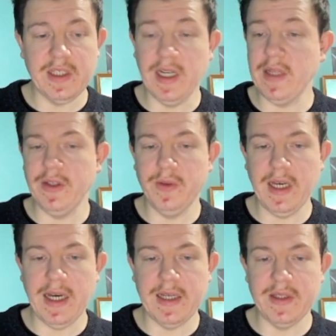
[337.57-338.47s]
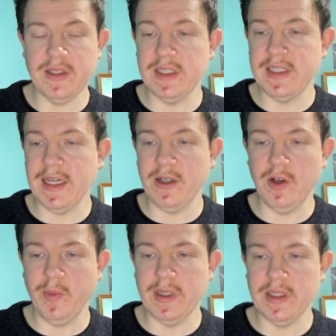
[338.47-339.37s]
So there's none in the UK, and there's only 10
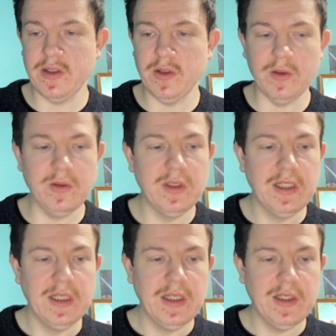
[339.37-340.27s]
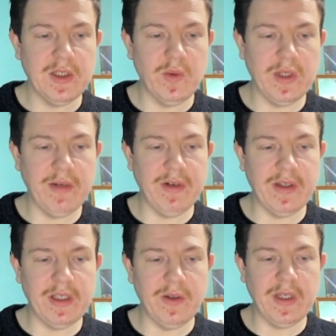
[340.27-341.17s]
copies at all. So we'll get rid
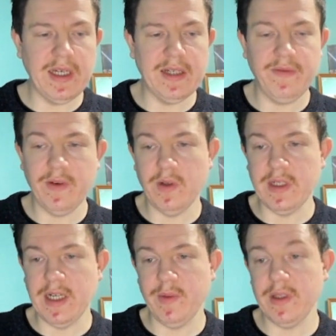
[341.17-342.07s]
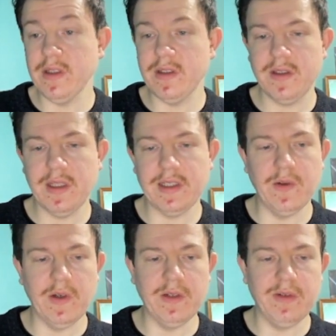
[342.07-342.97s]
of the UK filter now because
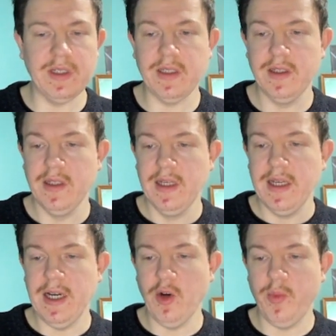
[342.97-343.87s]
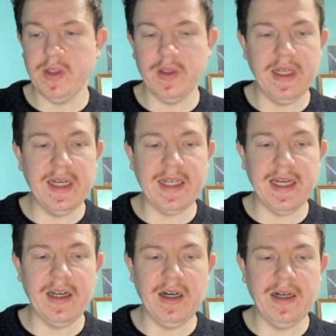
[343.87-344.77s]
that's not going to really help us on here.
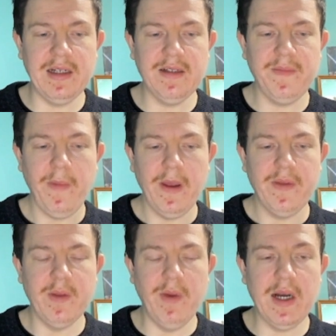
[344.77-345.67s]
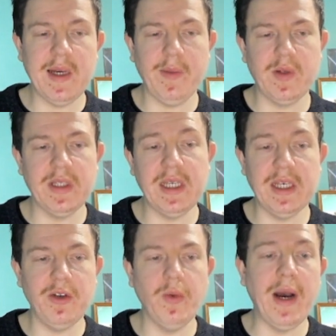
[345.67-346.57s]
Again, the market between the
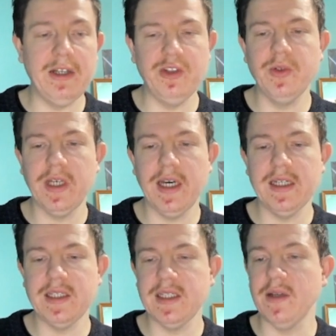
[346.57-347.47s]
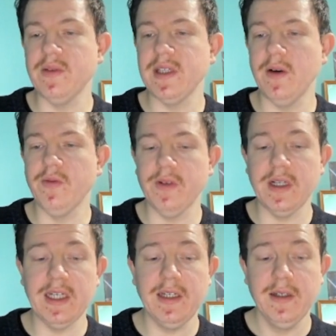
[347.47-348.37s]
EU and UK is its own self,
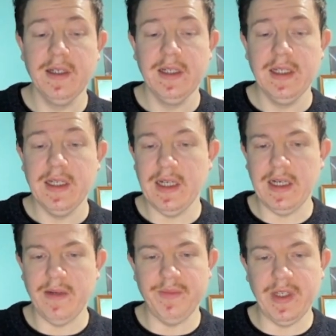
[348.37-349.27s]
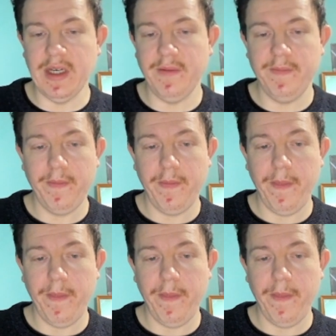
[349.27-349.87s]
really. Yeah.